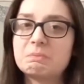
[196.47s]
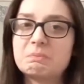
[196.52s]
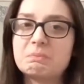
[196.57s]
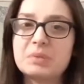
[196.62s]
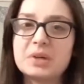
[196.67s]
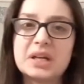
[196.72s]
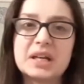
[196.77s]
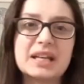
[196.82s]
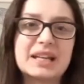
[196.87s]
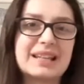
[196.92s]

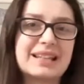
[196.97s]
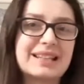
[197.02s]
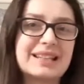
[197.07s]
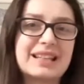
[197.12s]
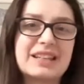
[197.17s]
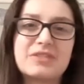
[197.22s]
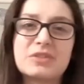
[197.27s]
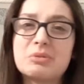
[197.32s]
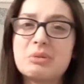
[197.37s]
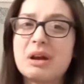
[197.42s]
But
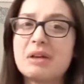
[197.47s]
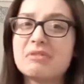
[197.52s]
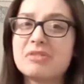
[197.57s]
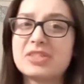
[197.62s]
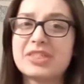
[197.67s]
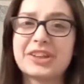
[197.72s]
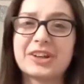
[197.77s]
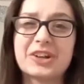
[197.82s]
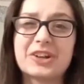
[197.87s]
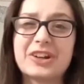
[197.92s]
if you have
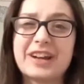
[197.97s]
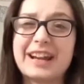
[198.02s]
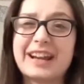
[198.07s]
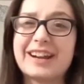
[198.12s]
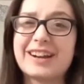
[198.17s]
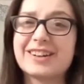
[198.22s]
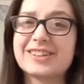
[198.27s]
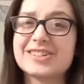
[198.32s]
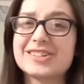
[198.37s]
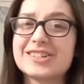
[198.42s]
thicker
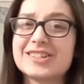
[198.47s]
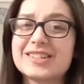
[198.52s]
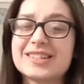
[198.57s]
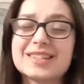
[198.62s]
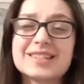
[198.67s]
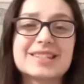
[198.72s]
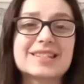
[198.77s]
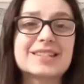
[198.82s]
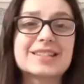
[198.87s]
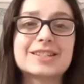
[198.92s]
hair,
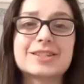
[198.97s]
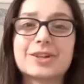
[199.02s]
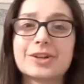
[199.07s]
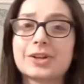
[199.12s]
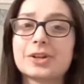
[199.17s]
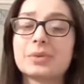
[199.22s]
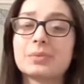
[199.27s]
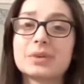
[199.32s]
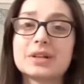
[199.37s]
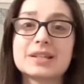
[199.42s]
you're
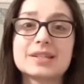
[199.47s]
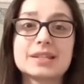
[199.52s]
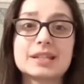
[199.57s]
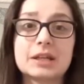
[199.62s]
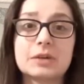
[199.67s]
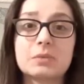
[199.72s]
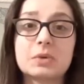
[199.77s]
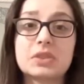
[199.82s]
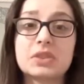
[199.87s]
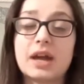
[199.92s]
gonna want to
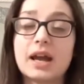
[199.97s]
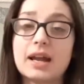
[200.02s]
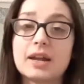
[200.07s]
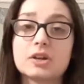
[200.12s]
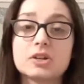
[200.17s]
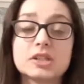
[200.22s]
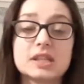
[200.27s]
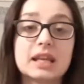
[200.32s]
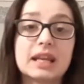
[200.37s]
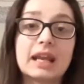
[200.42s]
stick with the
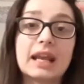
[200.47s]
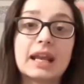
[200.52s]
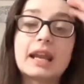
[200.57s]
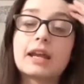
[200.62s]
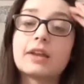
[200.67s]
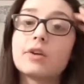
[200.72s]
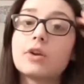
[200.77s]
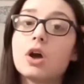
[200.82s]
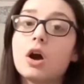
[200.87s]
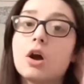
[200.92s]
higher setting. And
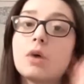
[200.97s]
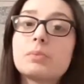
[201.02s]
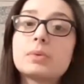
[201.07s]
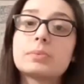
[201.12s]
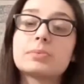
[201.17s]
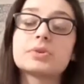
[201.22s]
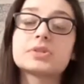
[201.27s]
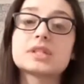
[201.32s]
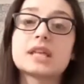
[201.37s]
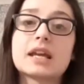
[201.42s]
I know
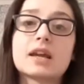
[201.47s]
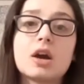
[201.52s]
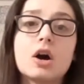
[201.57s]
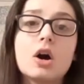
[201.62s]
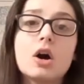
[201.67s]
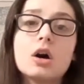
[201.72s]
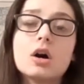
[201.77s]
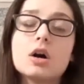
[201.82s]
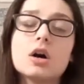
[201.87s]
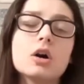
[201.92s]
people say,
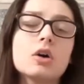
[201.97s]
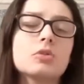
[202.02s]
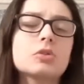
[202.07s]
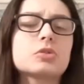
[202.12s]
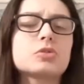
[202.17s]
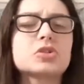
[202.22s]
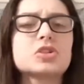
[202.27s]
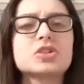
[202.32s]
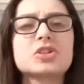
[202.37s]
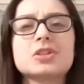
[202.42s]
oh,
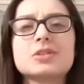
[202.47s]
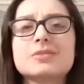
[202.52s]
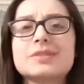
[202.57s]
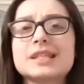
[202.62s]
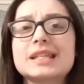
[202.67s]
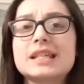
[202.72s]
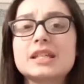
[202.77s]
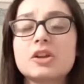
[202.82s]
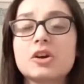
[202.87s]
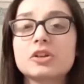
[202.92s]
you shouldn't
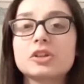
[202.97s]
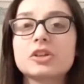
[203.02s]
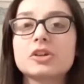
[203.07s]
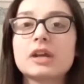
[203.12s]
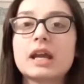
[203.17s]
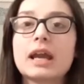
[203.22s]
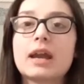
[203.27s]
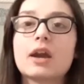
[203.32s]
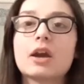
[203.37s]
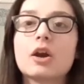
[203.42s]
use heat on
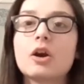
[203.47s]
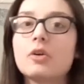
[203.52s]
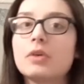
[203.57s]
your hair.